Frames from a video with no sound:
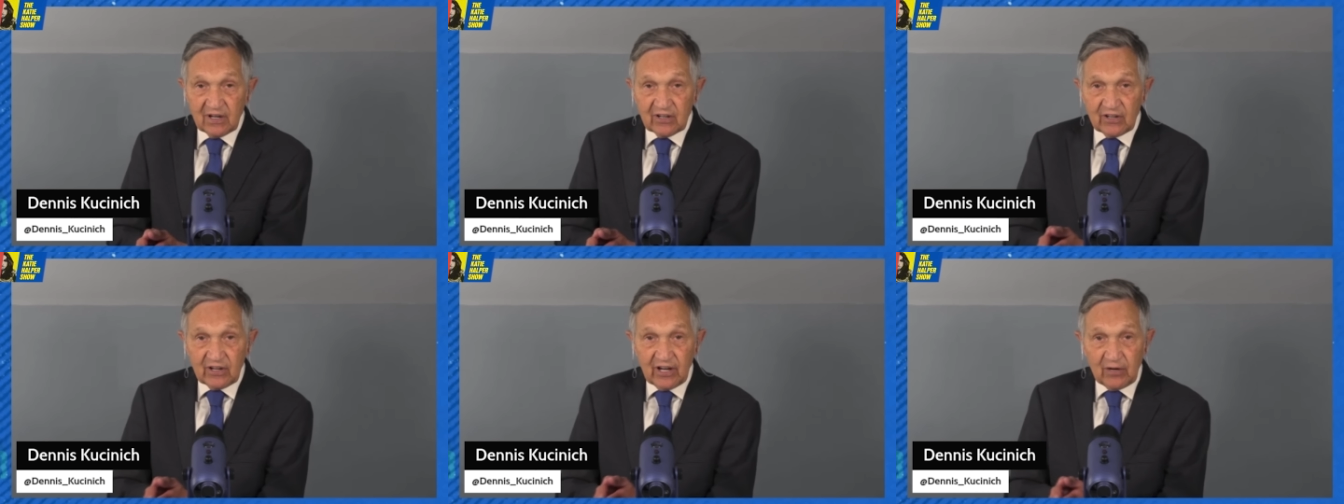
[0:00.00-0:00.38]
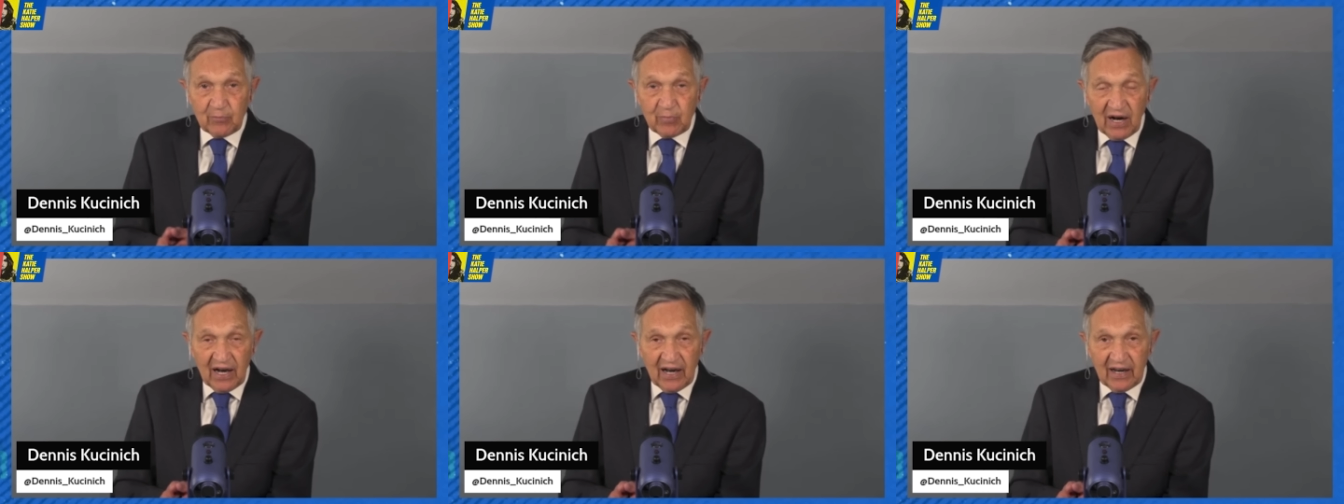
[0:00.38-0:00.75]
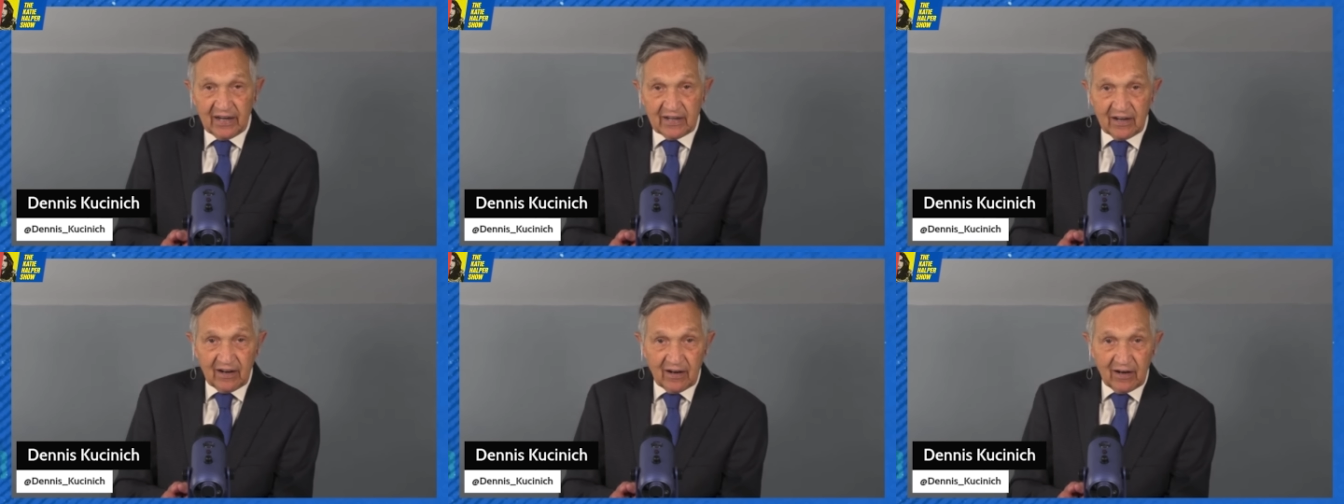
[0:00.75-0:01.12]
led
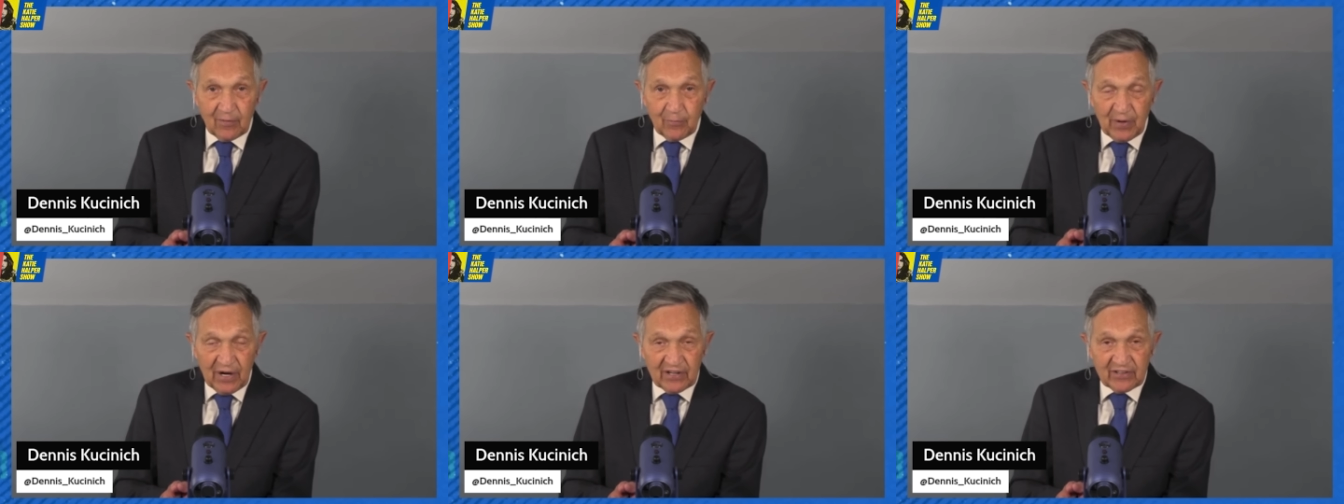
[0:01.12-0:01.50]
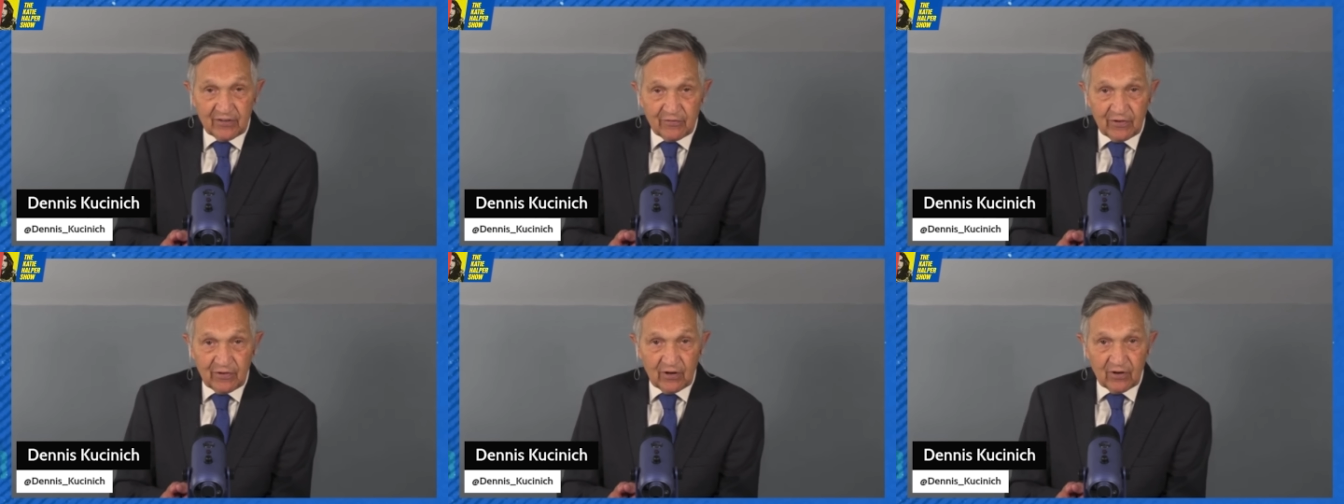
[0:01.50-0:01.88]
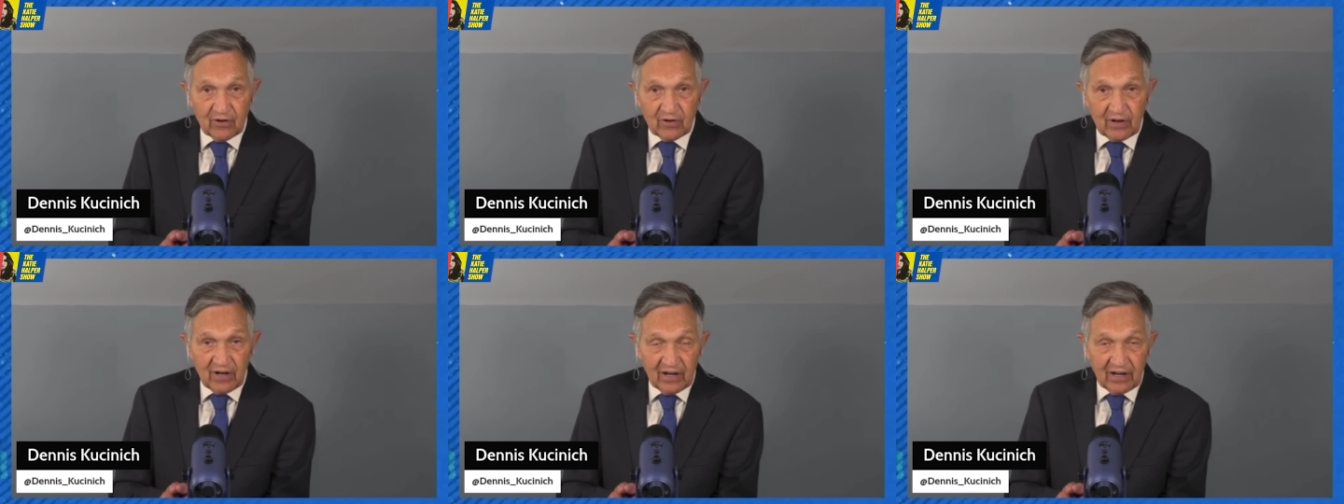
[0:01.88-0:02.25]
by
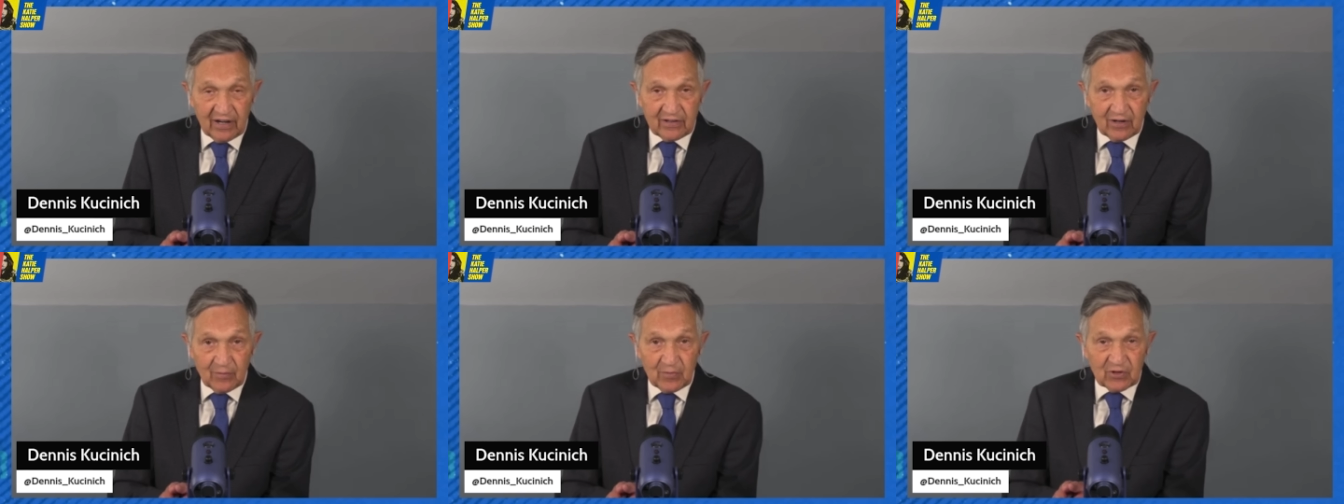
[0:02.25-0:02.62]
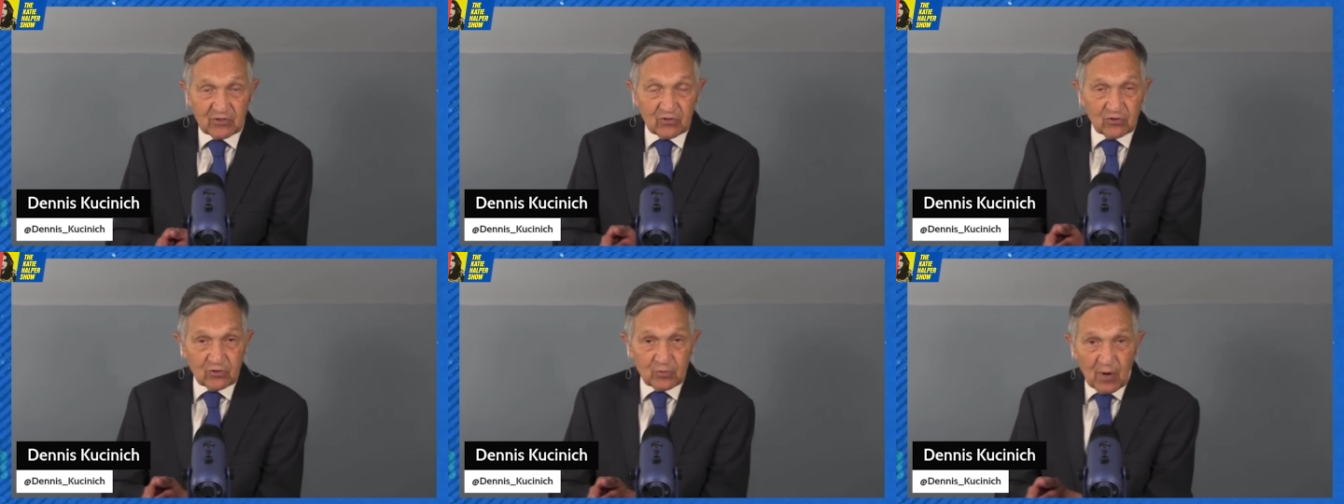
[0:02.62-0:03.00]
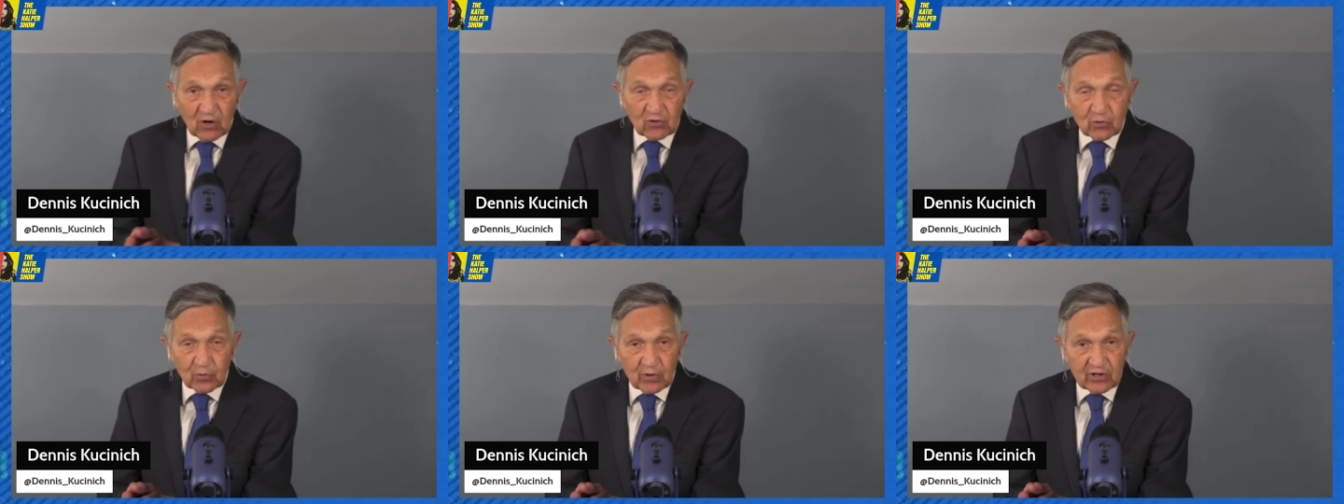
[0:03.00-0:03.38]
Ben-Gvir and Mr.
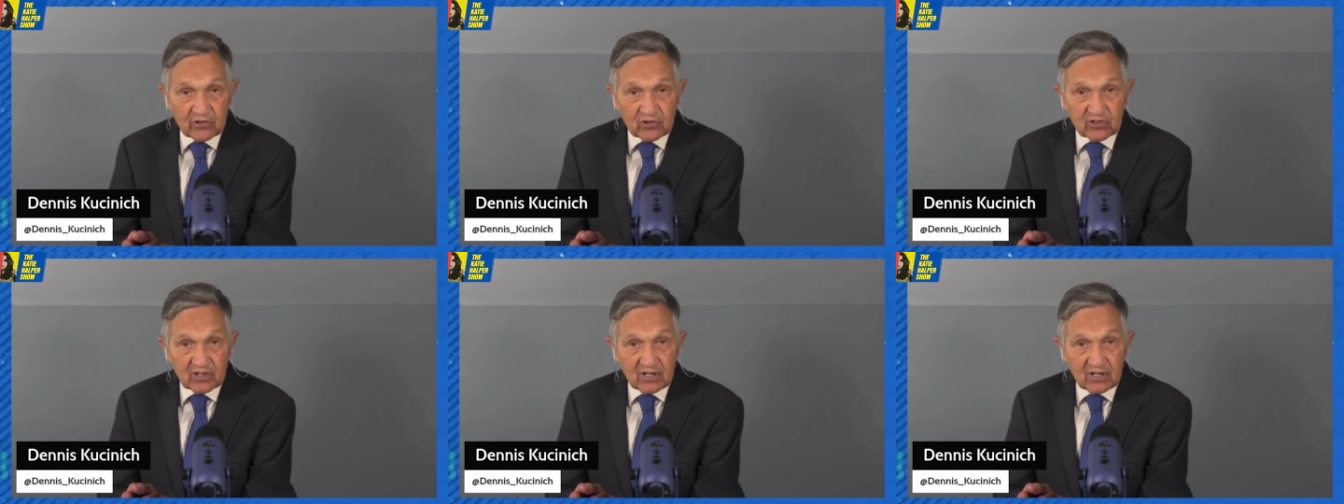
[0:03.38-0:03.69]
Smotrich.